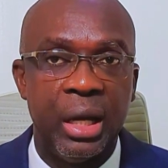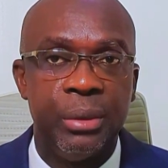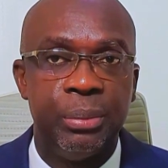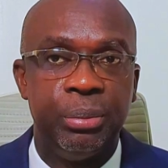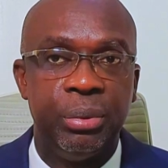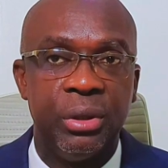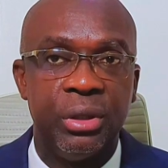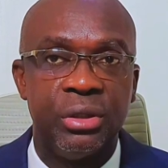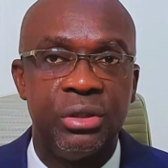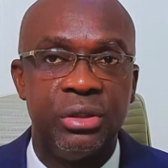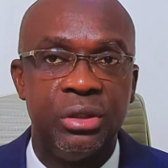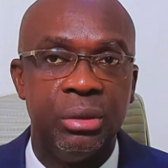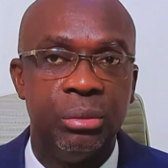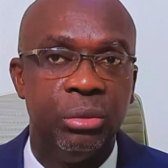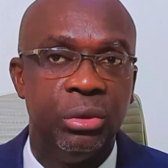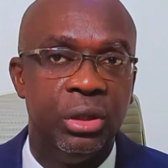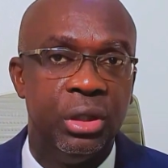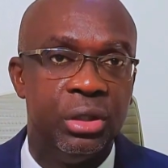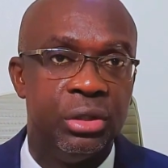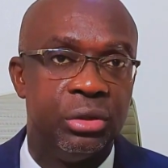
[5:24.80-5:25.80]

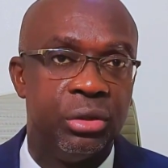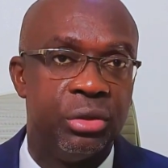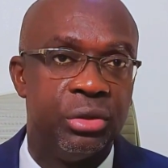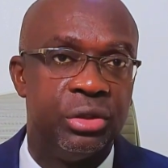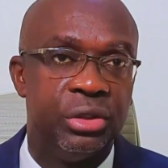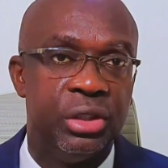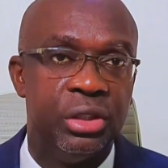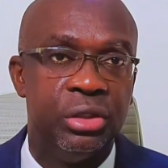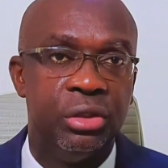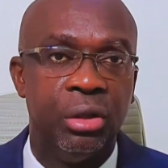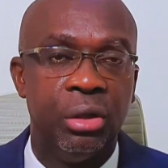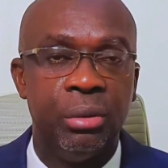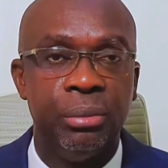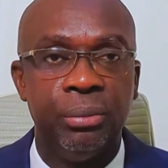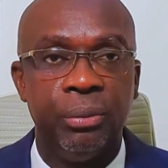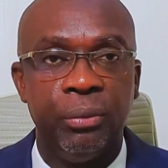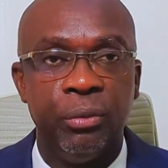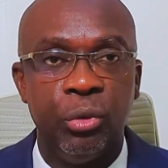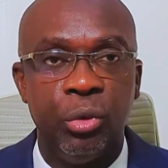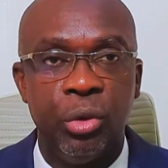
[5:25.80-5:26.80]
hyperstimulation
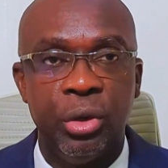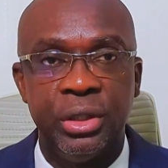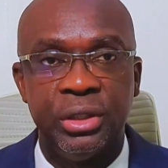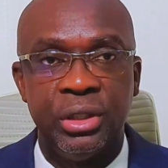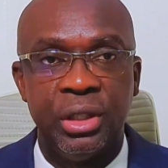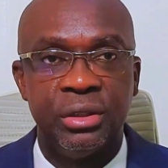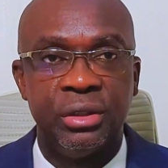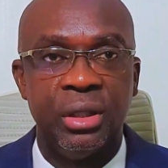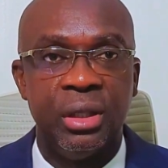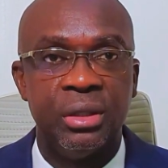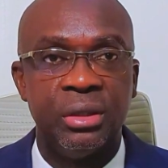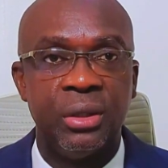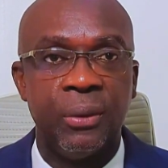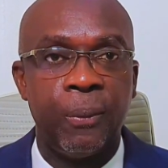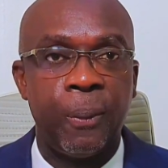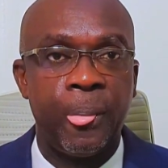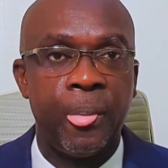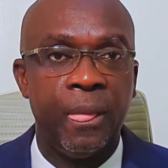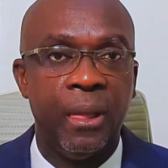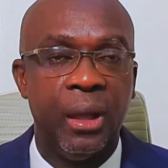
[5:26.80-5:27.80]
syndrome,
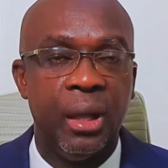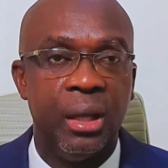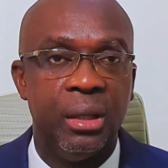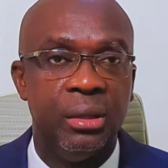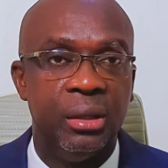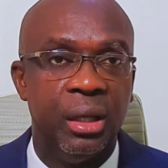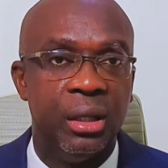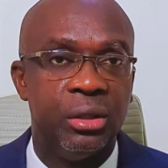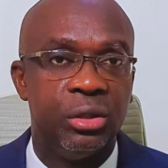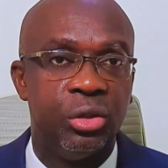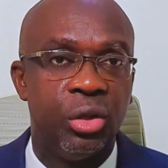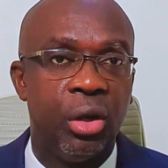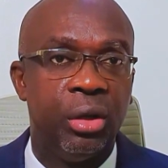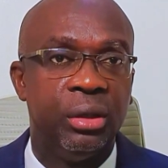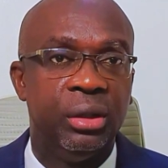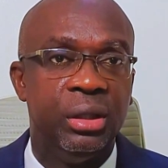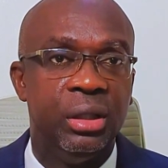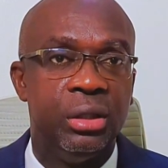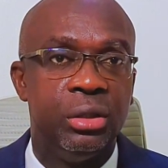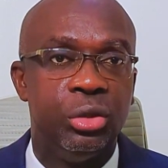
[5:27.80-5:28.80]
OHSS. And then
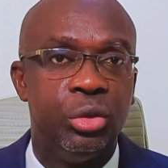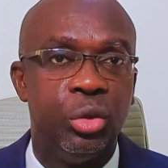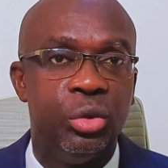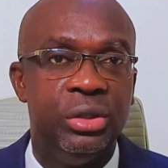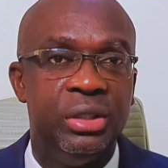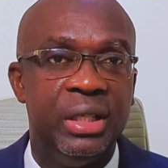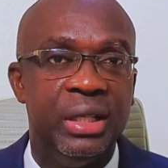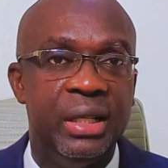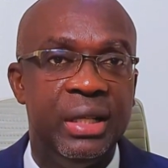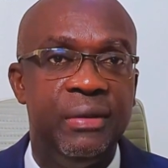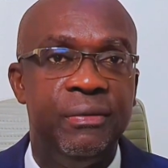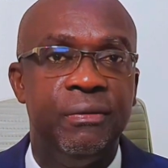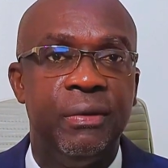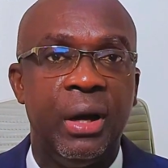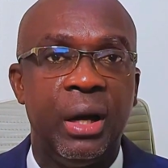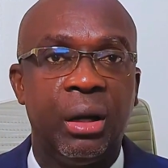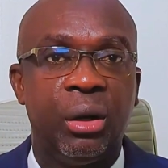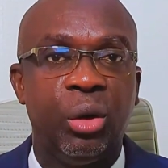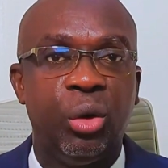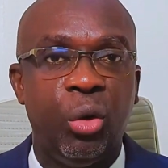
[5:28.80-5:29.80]
thirdly, to
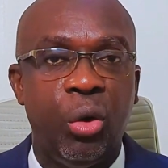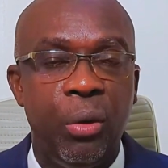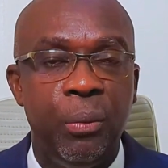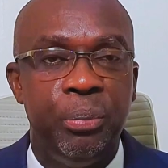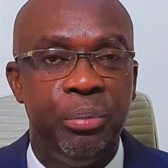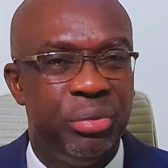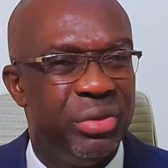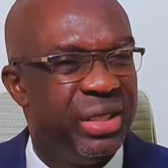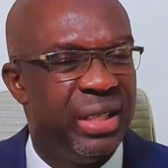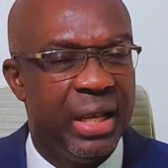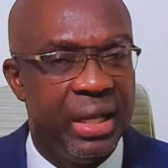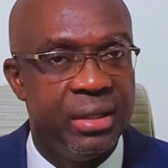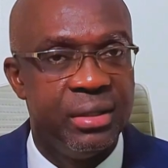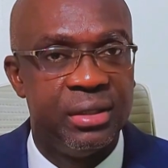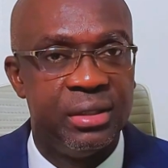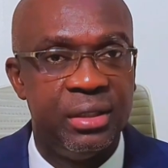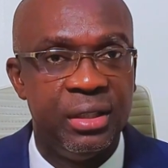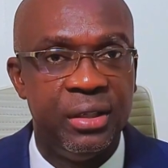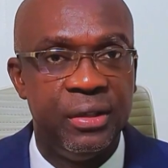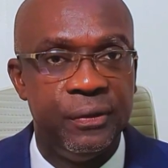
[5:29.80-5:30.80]
deliver
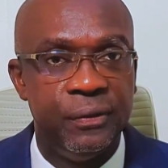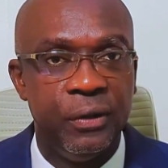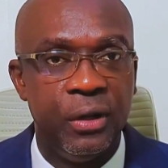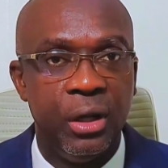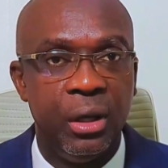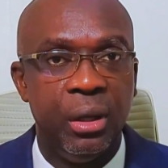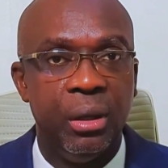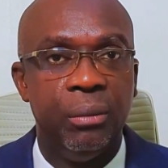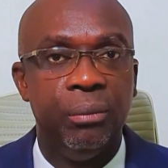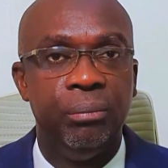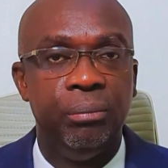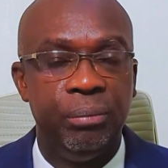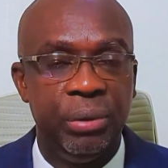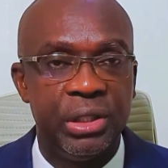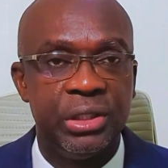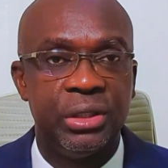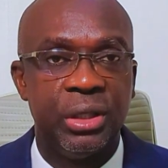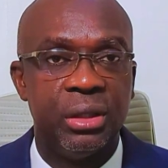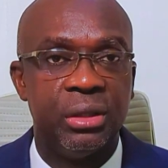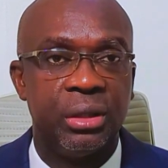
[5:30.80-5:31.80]
comprehensive
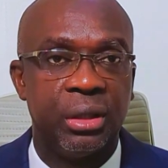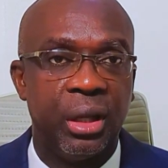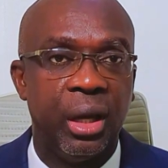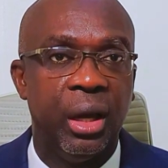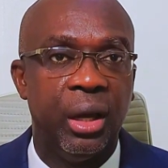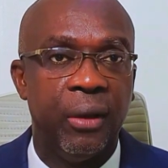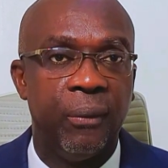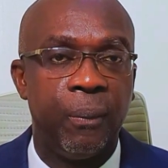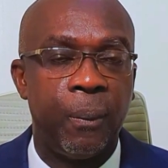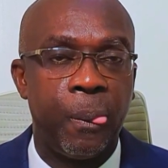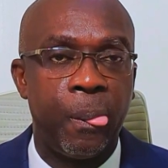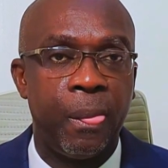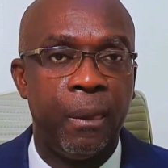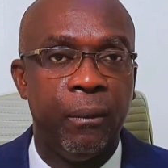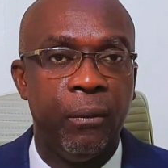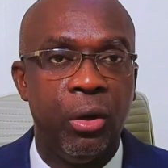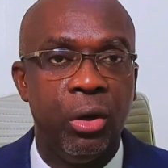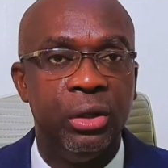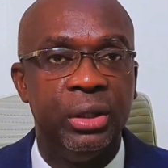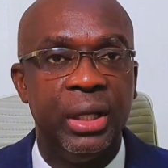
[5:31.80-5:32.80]
patient care.
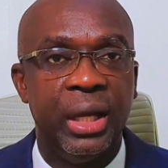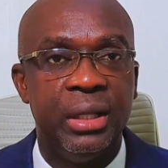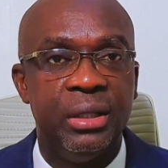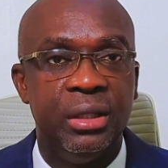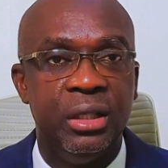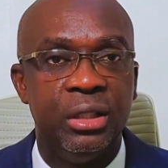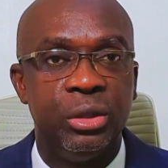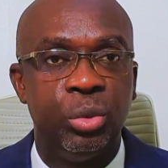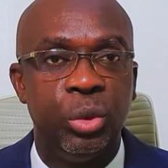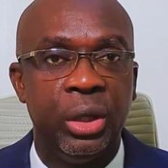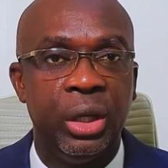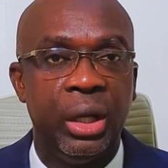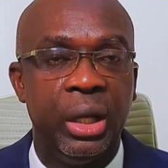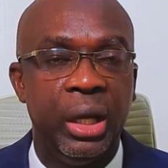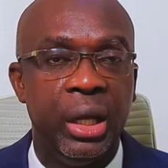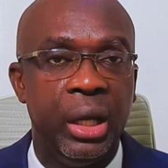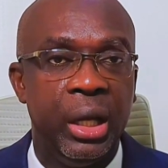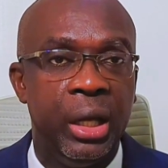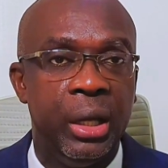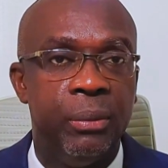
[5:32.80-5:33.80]
Under this,
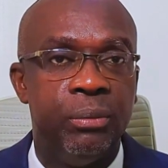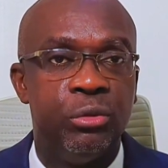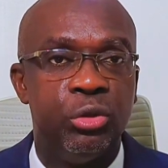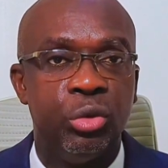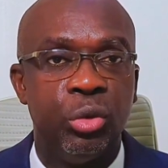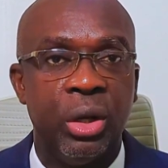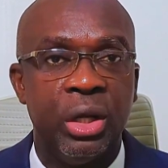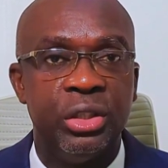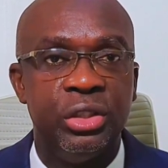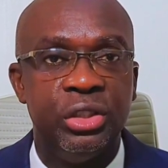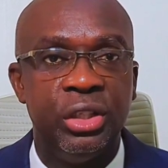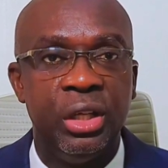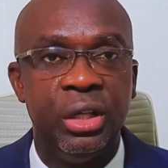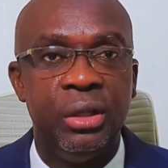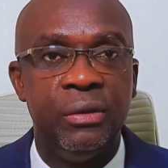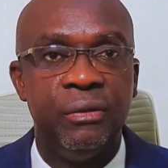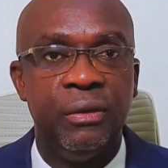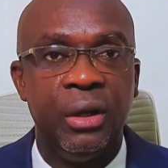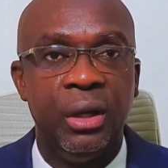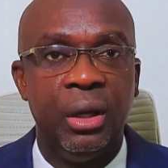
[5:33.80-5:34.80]
we aim to
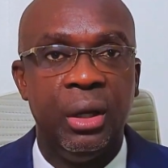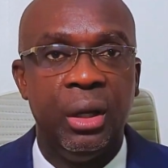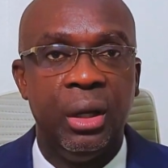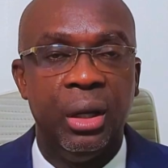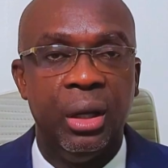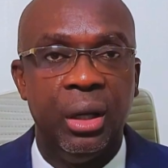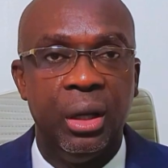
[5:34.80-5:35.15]
achieve,